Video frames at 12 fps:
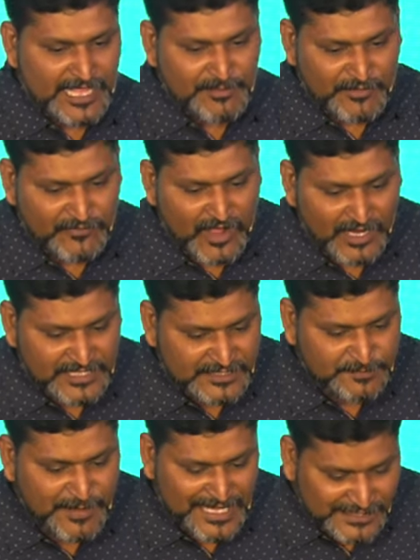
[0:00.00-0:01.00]
The name of
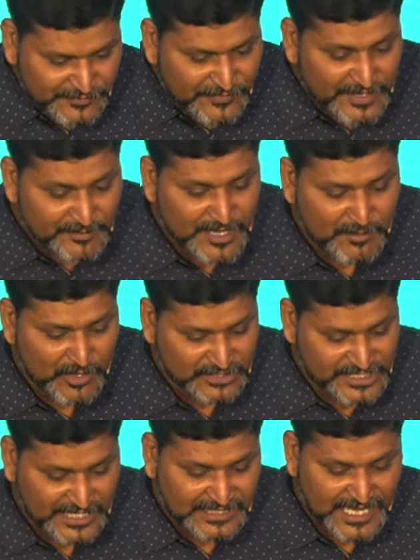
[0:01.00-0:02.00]
God is blasphemed
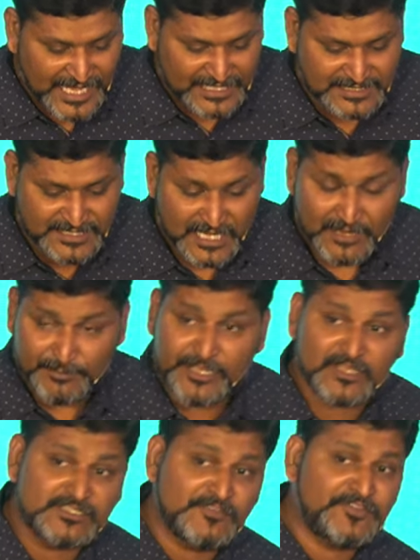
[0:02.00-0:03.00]
among
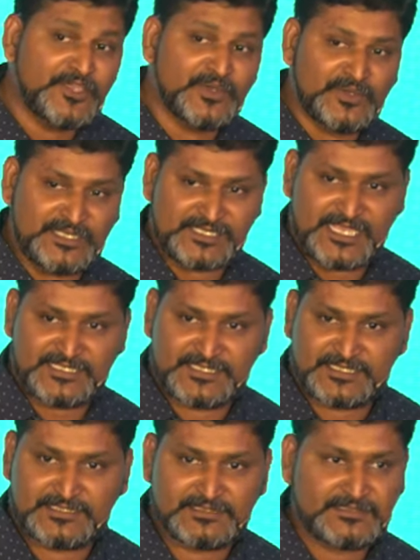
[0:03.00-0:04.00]
Gentiles because of you, he
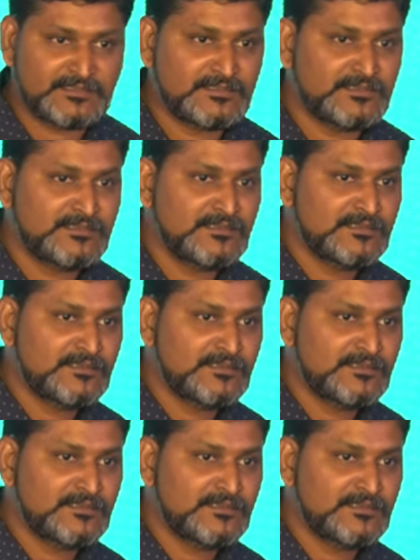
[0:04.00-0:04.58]
says.